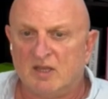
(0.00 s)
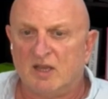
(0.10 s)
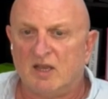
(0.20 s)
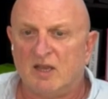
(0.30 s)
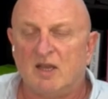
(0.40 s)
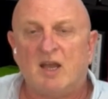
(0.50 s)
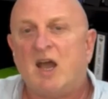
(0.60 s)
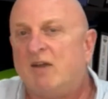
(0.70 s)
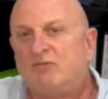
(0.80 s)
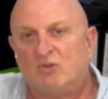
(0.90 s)

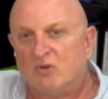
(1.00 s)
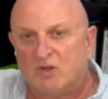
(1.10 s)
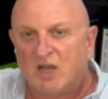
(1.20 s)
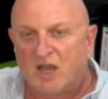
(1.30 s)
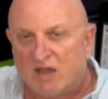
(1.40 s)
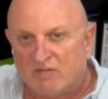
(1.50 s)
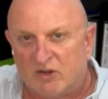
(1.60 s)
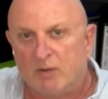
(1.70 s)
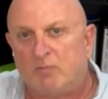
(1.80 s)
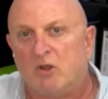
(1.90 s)
have to have a
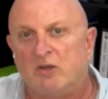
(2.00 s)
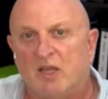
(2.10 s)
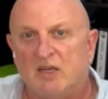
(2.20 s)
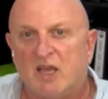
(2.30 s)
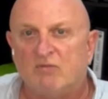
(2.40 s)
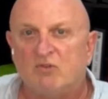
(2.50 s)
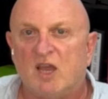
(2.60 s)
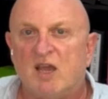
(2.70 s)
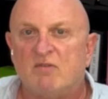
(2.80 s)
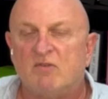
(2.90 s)
grip on and have to
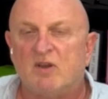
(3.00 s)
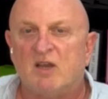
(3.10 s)
have